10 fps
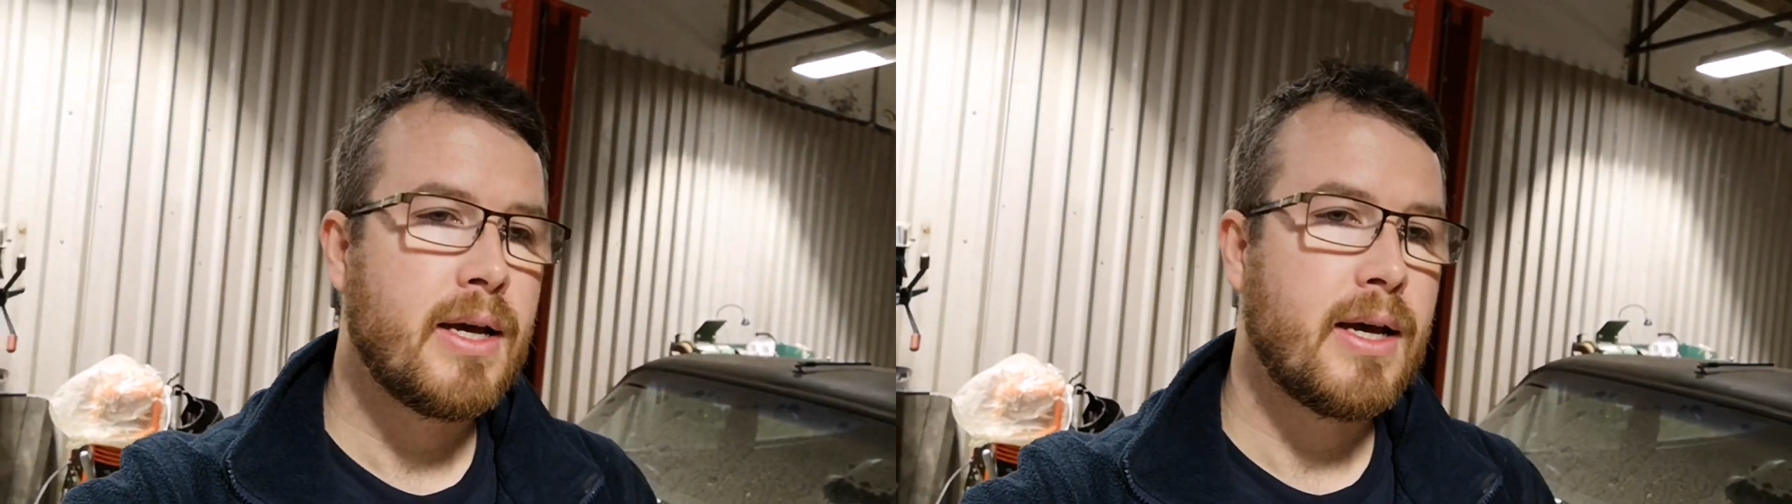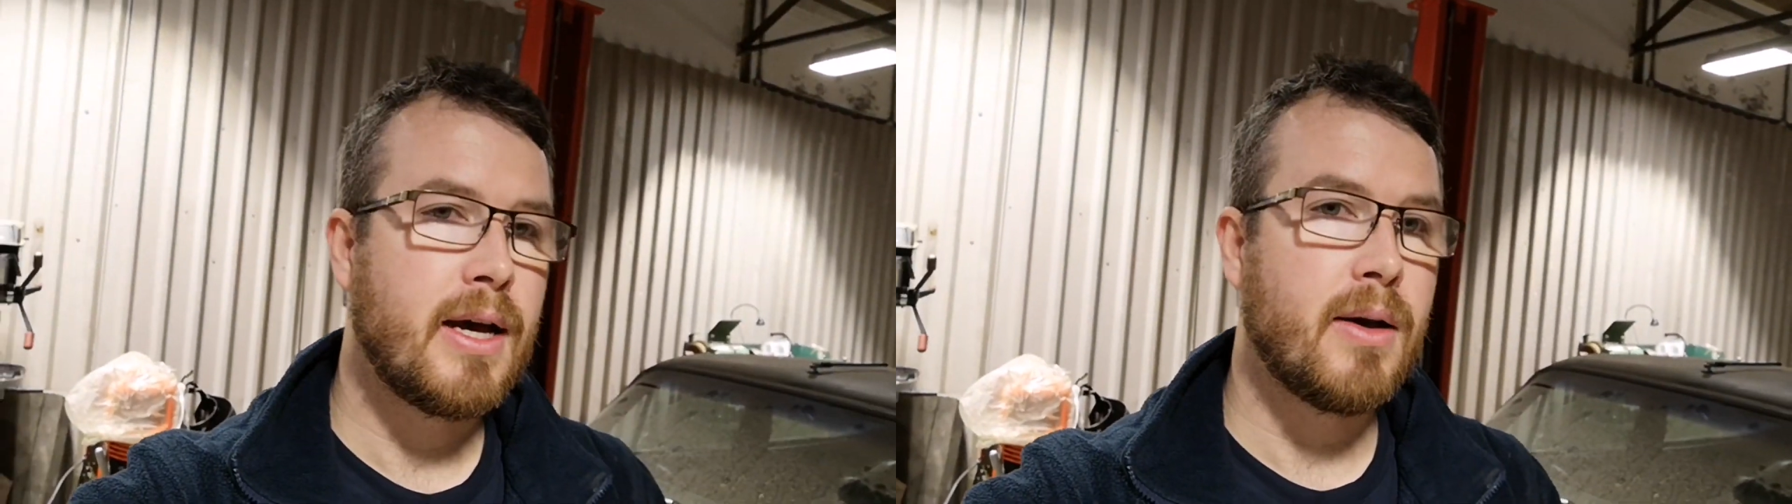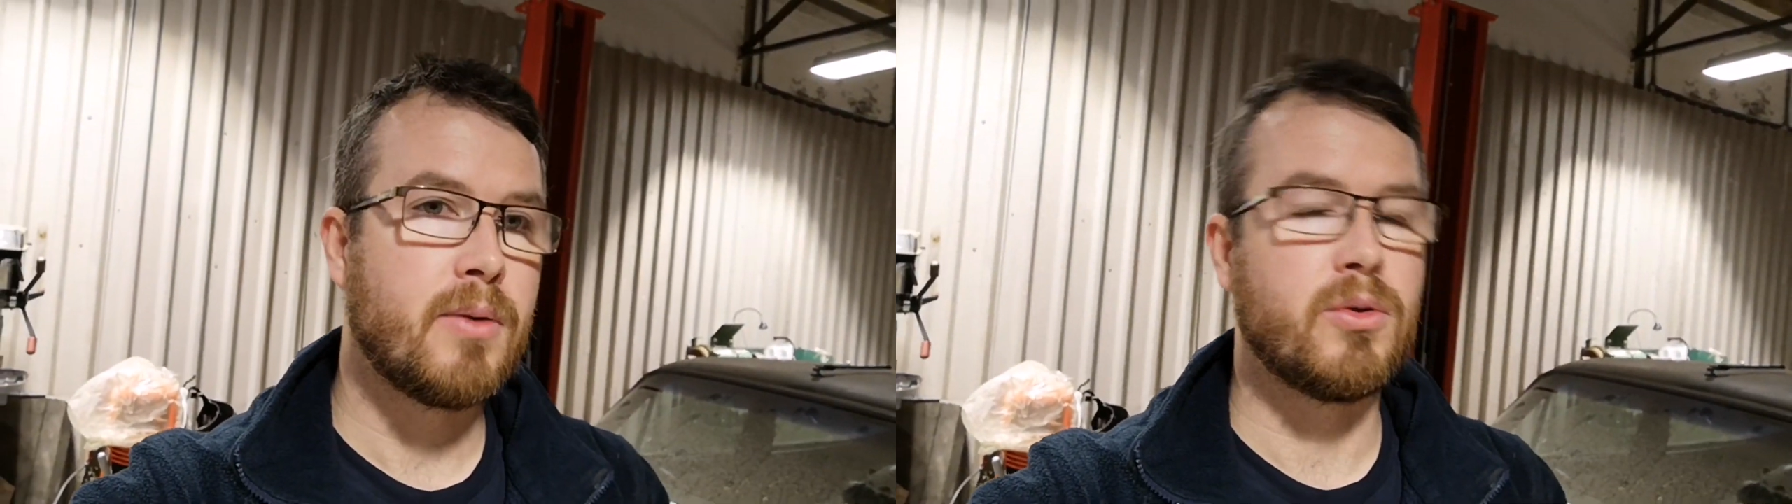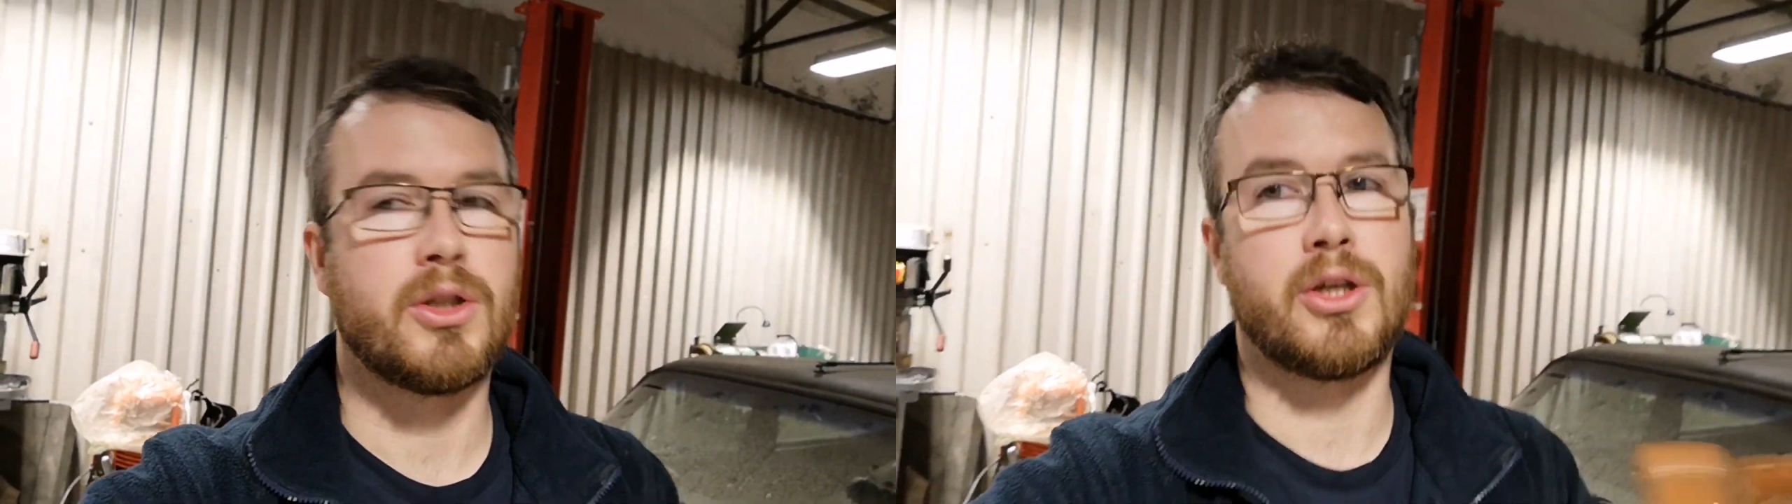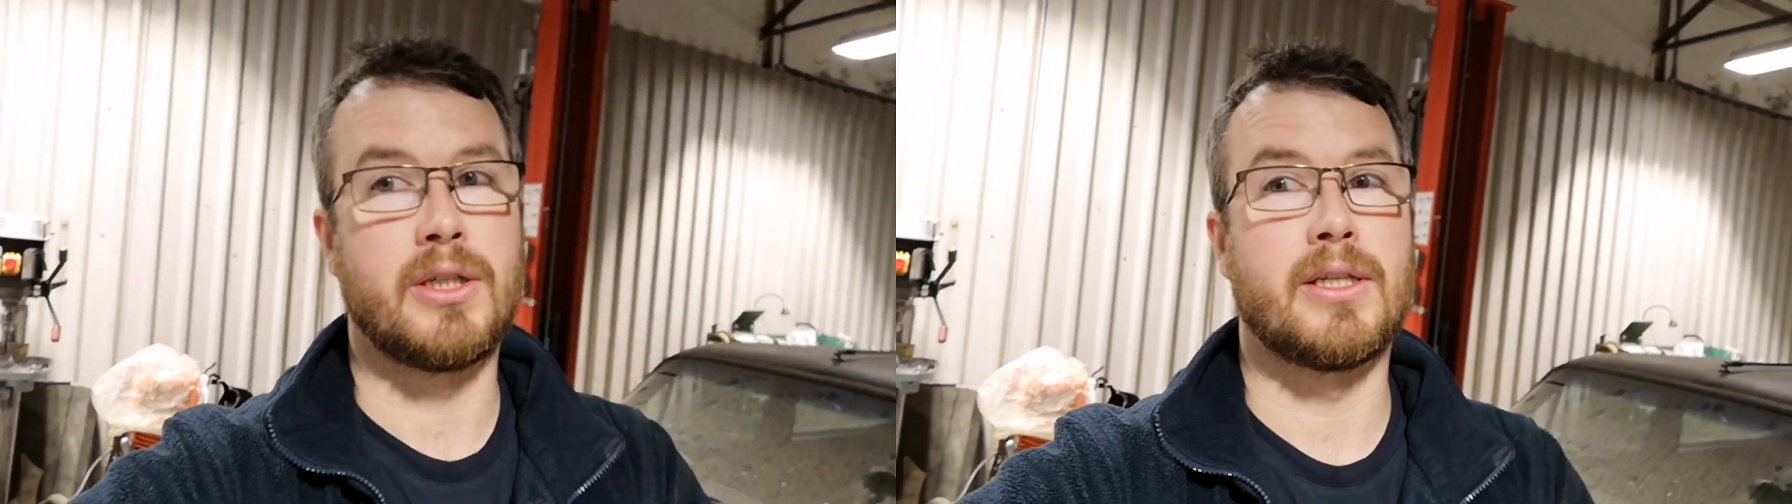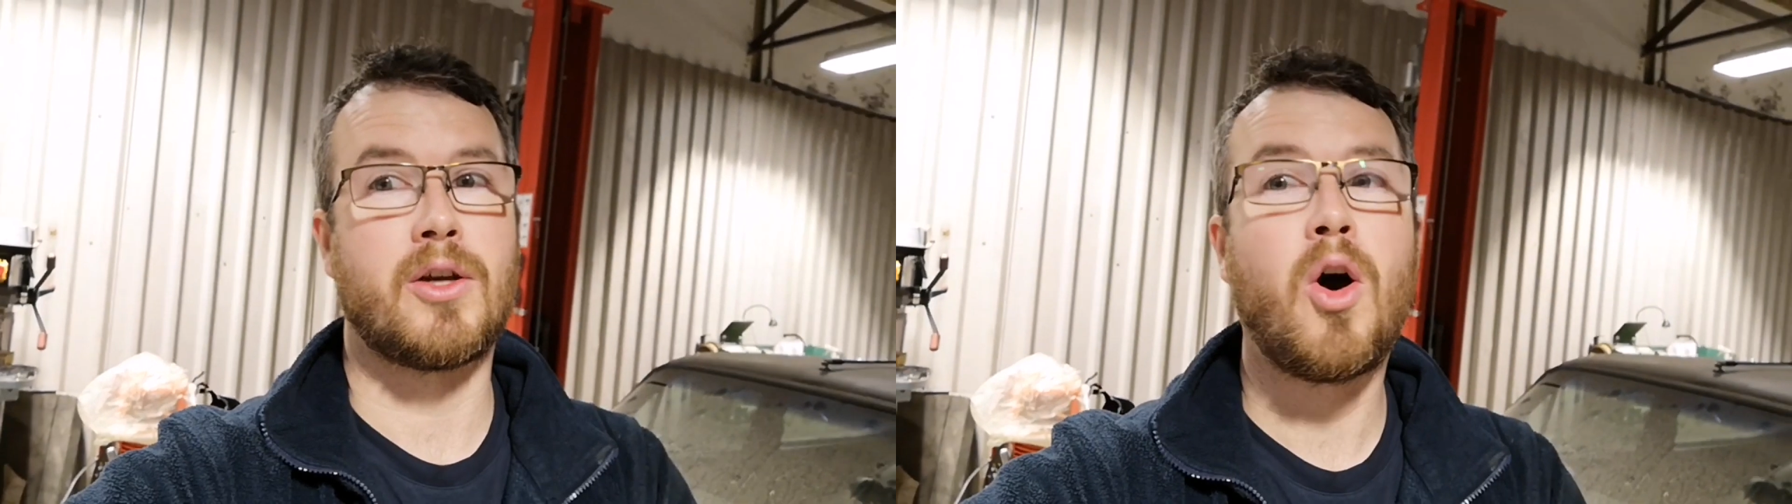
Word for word: because uh, it's a